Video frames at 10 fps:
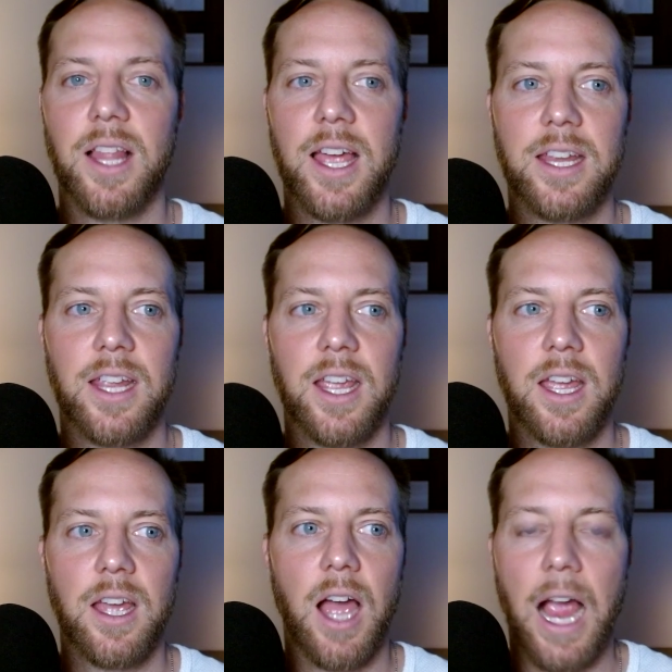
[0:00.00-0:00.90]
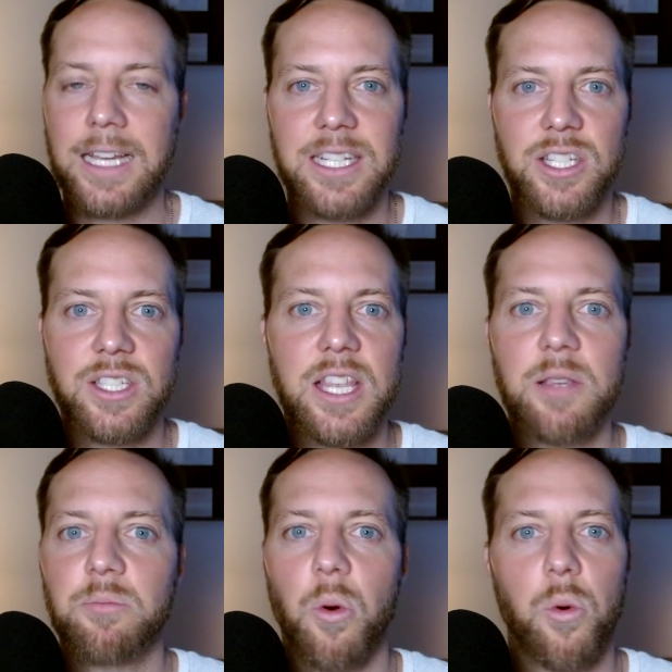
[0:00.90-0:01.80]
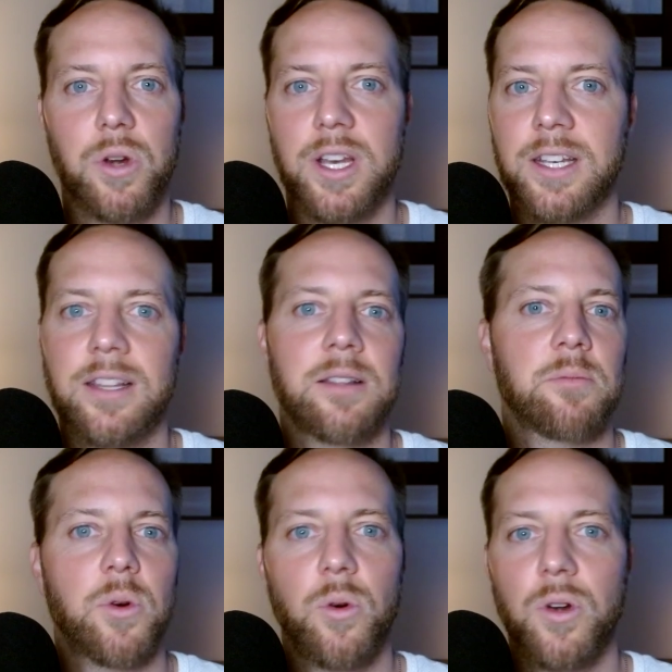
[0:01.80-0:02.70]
Like, I could just keep pouring into them.